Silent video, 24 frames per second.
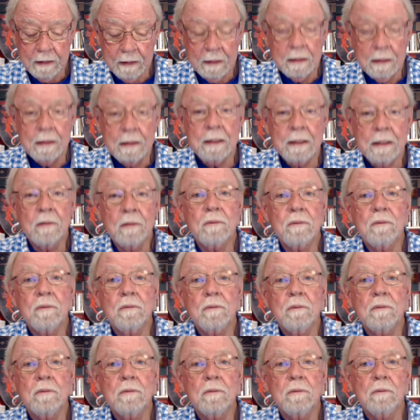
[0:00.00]
Now,
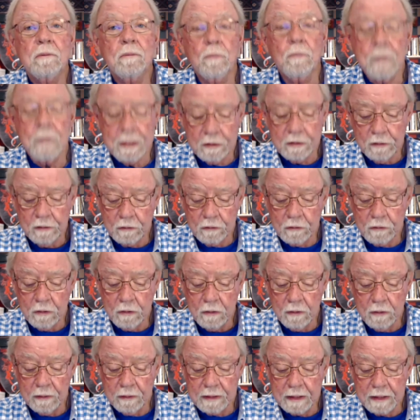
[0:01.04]
we could
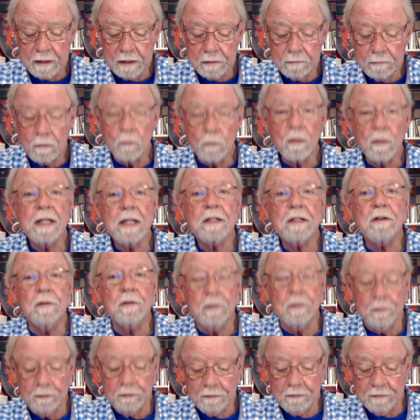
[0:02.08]
call that a
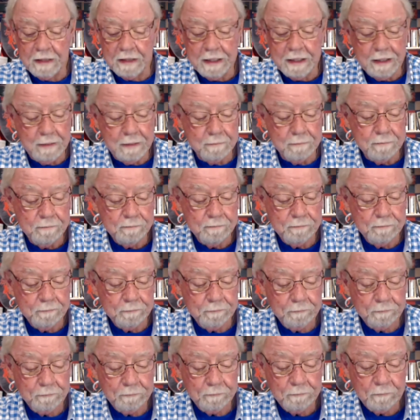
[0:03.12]
miraculous flame
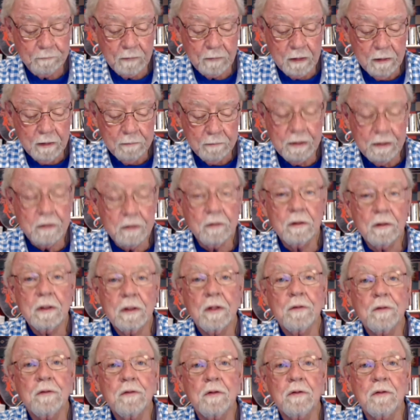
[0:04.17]

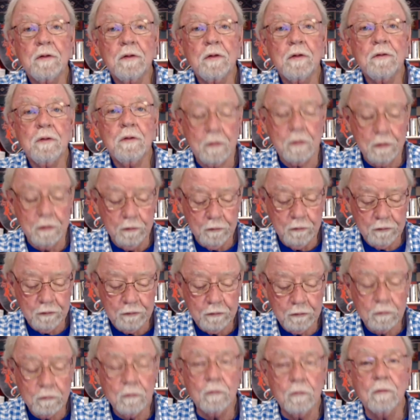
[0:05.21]
because it doesn't
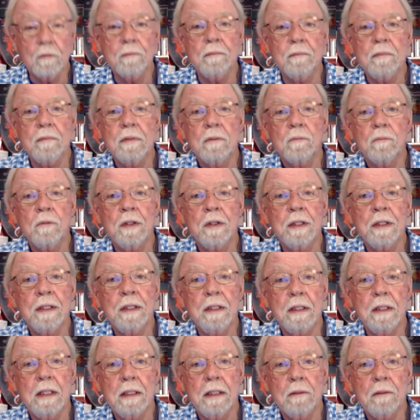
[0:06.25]
consume
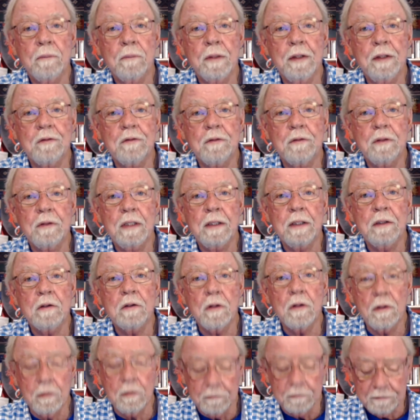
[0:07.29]
what it's
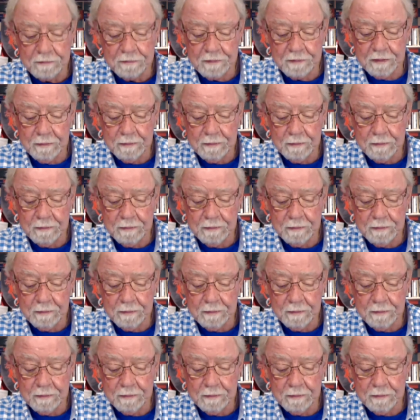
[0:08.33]
engulfed.